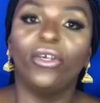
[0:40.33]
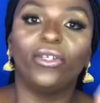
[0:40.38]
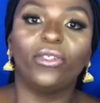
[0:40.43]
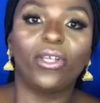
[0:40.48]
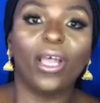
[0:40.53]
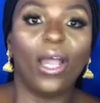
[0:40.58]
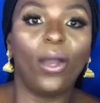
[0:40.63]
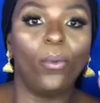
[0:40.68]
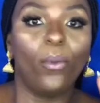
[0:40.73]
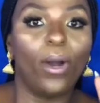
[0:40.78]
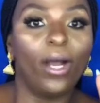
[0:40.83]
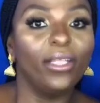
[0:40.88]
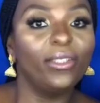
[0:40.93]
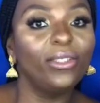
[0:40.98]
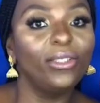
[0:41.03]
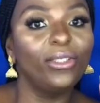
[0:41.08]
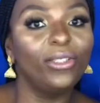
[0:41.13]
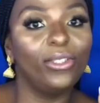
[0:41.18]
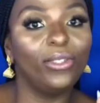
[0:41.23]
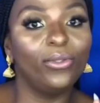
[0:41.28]
So I want
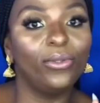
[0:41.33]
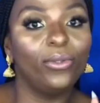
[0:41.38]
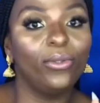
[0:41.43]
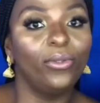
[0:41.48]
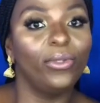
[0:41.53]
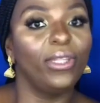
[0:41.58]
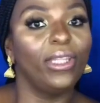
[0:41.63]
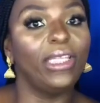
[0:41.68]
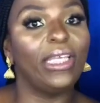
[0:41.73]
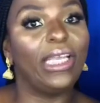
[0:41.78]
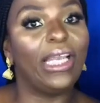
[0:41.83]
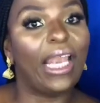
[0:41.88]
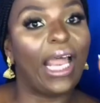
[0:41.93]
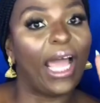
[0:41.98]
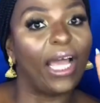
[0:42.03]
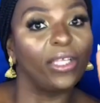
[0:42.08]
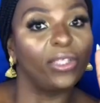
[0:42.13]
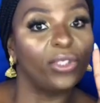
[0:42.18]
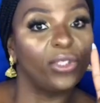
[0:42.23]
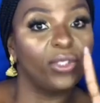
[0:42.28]
to do the
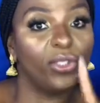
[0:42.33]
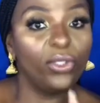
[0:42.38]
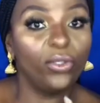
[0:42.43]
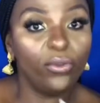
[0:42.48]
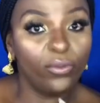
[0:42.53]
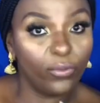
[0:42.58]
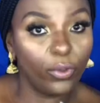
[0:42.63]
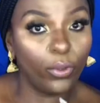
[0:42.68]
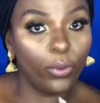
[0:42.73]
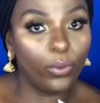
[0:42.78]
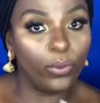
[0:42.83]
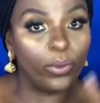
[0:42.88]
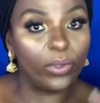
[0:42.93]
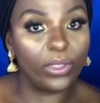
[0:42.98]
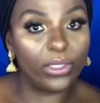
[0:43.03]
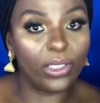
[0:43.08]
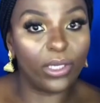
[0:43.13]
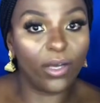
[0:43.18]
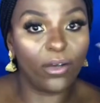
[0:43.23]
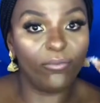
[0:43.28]
last 2 rows
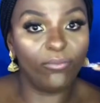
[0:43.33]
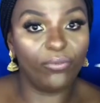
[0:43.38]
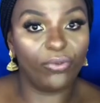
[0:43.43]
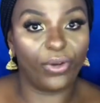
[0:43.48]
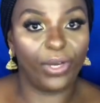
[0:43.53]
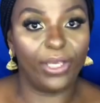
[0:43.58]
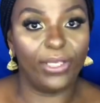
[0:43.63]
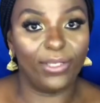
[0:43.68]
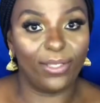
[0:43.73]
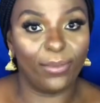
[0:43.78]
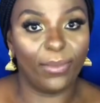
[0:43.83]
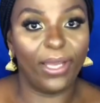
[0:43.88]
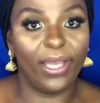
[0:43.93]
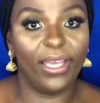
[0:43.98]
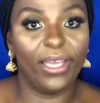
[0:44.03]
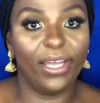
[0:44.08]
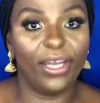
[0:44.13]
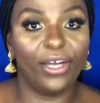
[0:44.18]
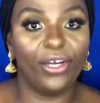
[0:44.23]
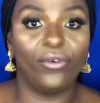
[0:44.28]
of braids on my
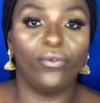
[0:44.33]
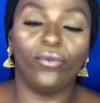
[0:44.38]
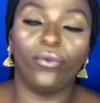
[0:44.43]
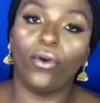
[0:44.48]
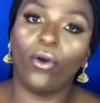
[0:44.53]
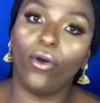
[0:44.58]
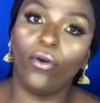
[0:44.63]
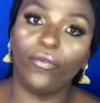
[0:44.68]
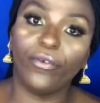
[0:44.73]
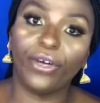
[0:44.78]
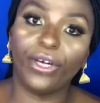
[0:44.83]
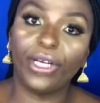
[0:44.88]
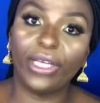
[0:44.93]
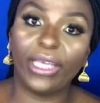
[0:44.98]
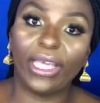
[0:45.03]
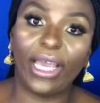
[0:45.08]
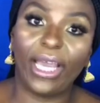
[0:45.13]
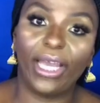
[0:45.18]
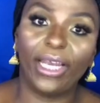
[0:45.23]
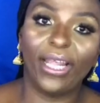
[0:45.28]
hair over
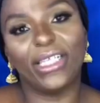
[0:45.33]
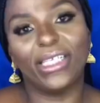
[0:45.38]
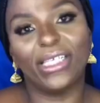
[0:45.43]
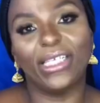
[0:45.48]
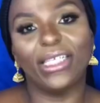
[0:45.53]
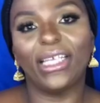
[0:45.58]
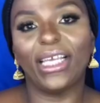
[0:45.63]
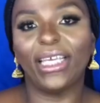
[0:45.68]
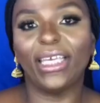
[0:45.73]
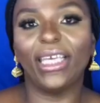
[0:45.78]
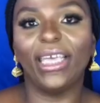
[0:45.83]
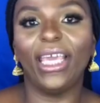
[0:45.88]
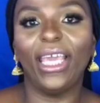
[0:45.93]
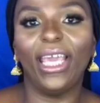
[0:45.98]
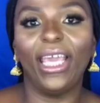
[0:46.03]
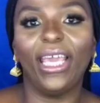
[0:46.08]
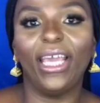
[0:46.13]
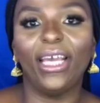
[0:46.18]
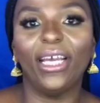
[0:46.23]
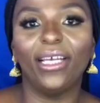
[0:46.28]
again. Since I
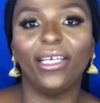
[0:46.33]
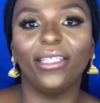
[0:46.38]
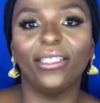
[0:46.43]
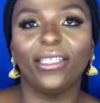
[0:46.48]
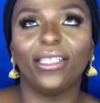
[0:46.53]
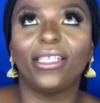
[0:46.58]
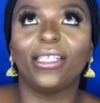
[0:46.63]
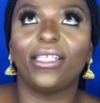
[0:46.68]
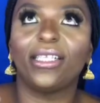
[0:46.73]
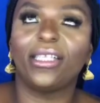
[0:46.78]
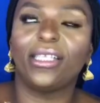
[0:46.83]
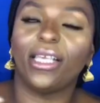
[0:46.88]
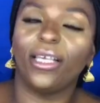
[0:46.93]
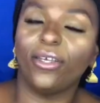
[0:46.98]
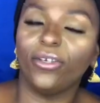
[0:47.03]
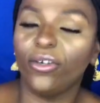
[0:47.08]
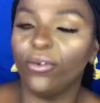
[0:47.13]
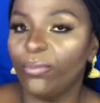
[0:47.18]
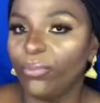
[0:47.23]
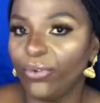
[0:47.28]
can't
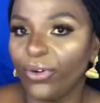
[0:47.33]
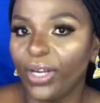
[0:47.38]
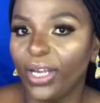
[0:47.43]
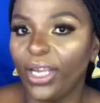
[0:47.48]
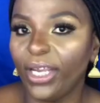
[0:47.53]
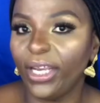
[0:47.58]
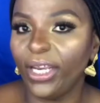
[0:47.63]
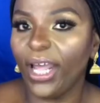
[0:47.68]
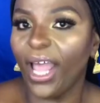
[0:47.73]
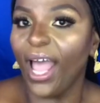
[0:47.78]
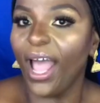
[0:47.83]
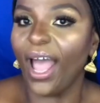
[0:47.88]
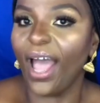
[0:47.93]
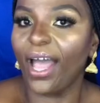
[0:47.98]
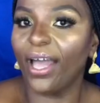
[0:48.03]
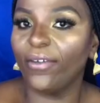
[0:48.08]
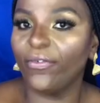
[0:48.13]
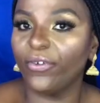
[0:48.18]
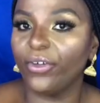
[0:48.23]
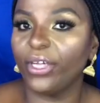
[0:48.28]
single braid,
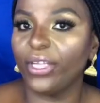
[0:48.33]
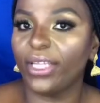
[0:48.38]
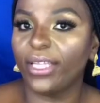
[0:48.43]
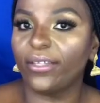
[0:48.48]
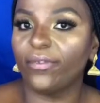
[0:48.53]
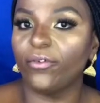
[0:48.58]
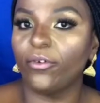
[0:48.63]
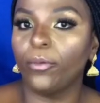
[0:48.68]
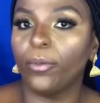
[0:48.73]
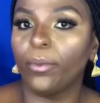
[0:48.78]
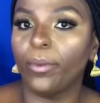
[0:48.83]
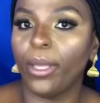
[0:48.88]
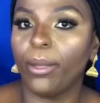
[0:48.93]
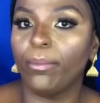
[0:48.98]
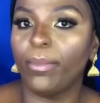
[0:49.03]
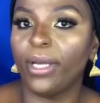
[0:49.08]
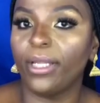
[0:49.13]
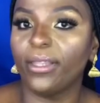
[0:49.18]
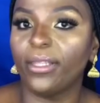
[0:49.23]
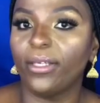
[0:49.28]
I figured that the rubber band
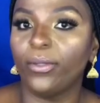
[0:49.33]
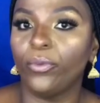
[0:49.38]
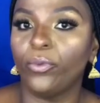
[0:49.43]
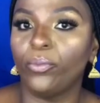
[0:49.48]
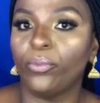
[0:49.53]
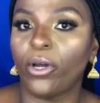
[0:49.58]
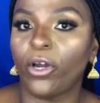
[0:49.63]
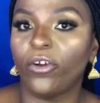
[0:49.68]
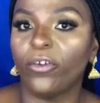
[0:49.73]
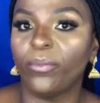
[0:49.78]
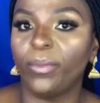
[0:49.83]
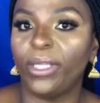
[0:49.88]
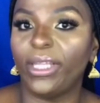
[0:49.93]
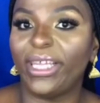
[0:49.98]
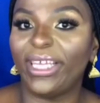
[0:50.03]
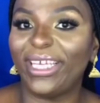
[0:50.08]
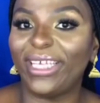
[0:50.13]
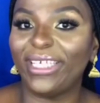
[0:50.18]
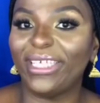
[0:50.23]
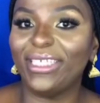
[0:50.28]
method would probably be
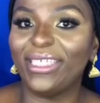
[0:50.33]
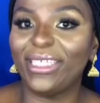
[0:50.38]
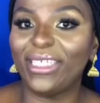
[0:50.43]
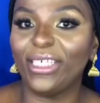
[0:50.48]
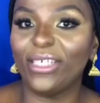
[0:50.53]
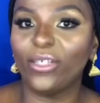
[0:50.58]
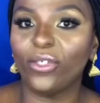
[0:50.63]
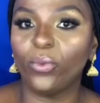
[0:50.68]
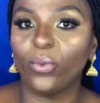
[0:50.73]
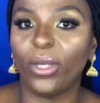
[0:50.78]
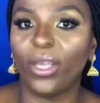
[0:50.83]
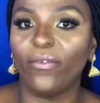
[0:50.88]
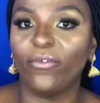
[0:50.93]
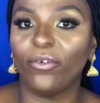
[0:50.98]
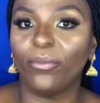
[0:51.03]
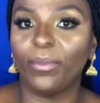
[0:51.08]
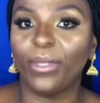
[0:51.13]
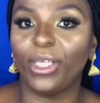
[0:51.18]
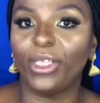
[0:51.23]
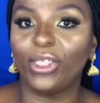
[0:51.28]
the easiest way for
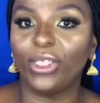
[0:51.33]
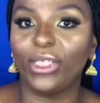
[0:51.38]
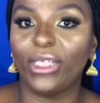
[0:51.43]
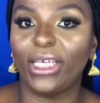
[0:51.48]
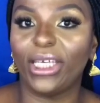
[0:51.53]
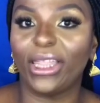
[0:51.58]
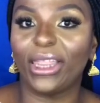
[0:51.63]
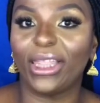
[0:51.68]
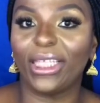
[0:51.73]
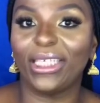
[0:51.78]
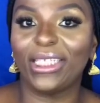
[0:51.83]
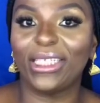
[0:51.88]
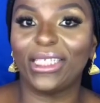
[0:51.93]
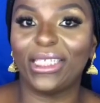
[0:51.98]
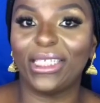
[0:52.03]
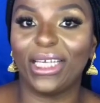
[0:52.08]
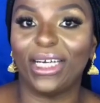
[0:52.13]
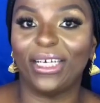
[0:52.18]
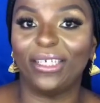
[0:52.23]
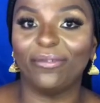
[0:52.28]
me to get this
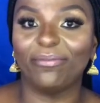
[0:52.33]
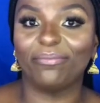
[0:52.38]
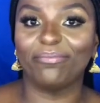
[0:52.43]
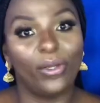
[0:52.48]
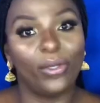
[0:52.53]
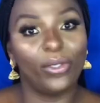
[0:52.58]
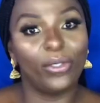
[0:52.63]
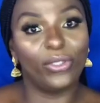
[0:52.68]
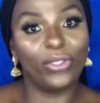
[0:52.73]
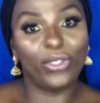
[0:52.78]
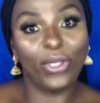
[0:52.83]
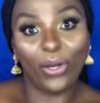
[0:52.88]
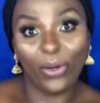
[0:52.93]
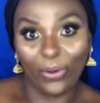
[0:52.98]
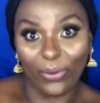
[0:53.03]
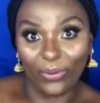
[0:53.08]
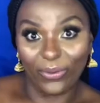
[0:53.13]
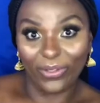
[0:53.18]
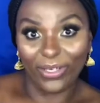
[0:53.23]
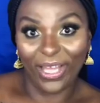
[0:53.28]
done.
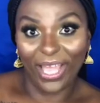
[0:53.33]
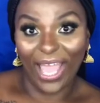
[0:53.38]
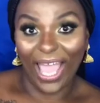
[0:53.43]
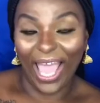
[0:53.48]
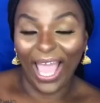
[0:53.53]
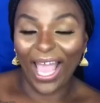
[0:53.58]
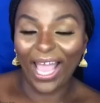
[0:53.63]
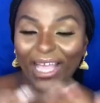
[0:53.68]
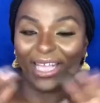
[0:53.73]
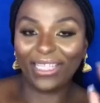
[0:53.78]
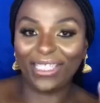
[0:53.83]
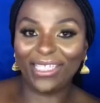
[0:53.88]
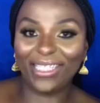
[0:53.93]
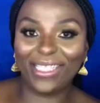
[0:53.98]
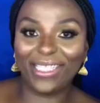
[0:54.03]
So I